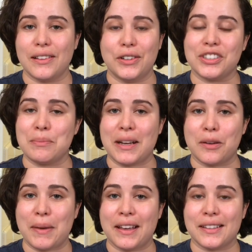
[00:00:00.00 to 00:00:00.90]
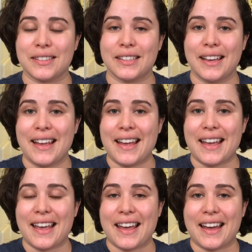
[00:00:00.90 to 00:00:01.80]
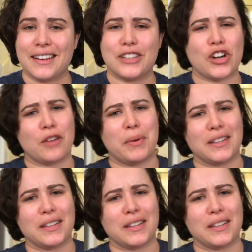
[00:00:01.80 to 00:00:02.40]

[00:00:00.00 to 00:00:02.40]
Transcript: a little tomato paste, and a jar of